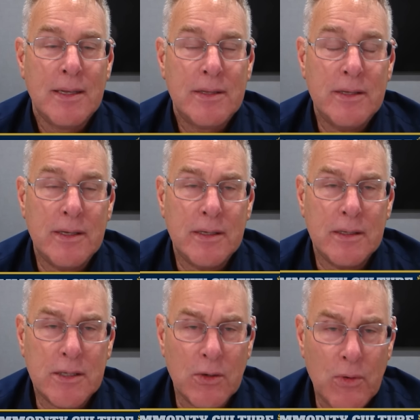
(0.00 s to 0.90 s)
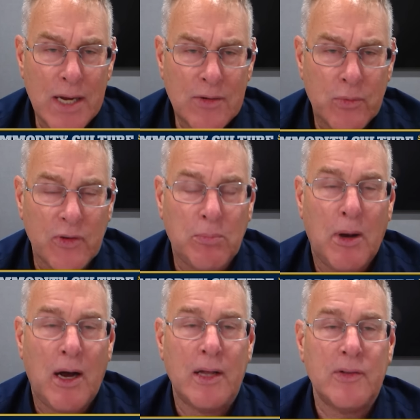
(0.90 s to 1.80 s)
The correct
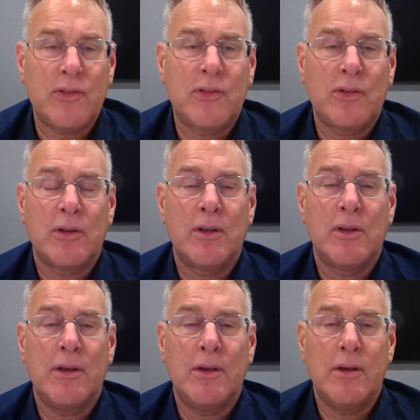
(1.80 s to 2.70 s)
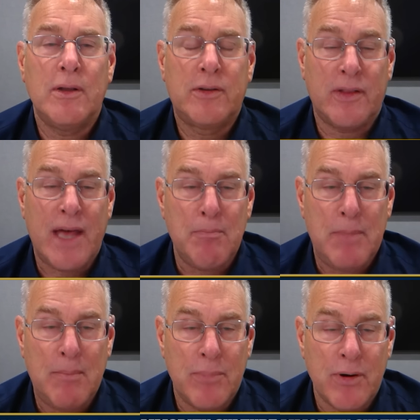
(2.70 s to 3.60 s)
response uh, to that
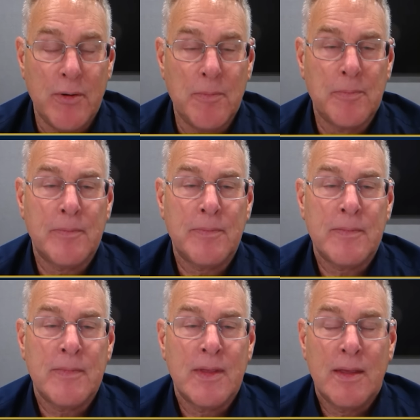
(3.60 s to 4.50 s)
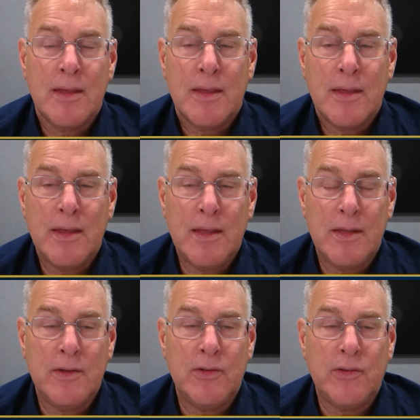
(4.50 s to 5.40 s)
member
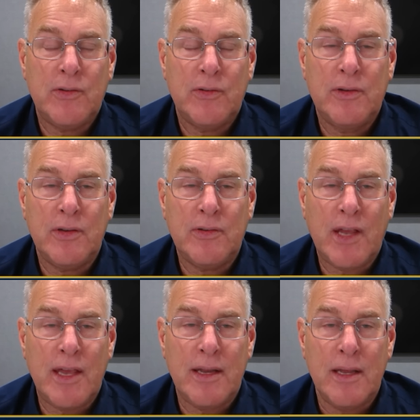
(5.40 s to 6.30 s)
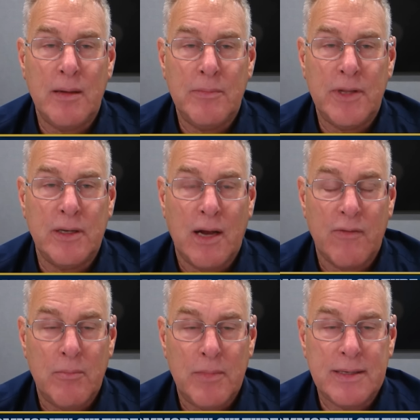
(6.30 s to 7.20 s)
is to say to him that
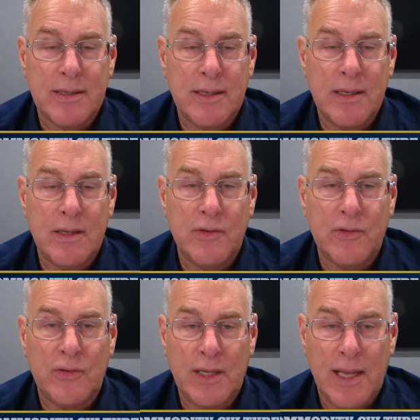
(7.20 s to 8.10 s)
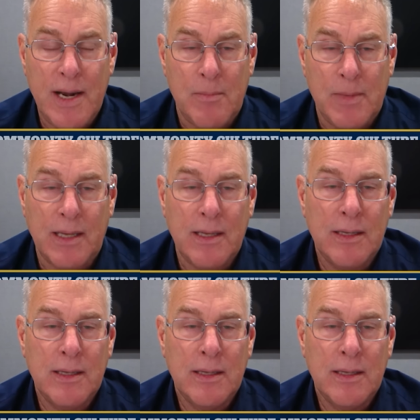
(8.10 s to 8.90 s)
government is the enemy,